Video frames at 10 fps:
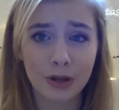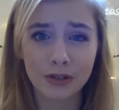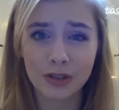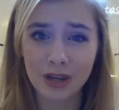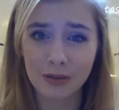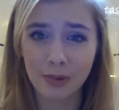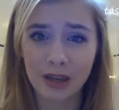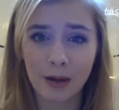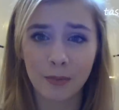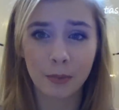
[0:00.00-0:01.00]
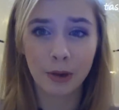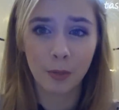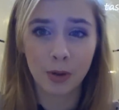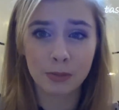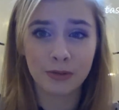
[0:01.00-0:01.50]
I don't know the name of my camera, but
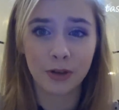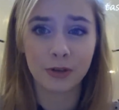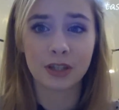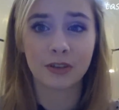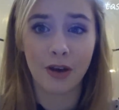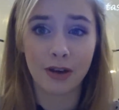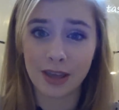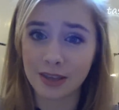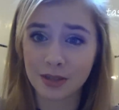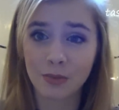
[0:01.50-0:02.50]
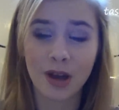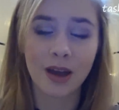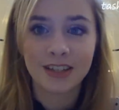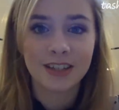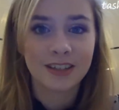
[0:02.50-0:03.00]
it'll probably be floating around here
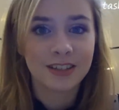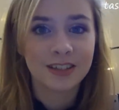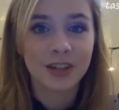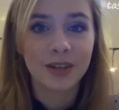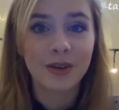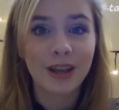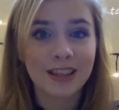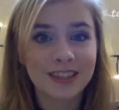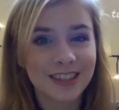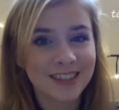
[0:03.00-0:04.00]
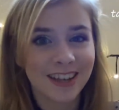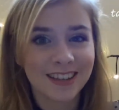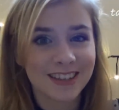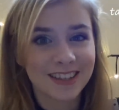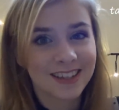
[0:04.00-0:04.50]
somewhere. So let's get
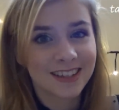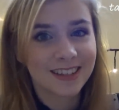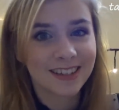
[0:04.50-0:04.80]
started.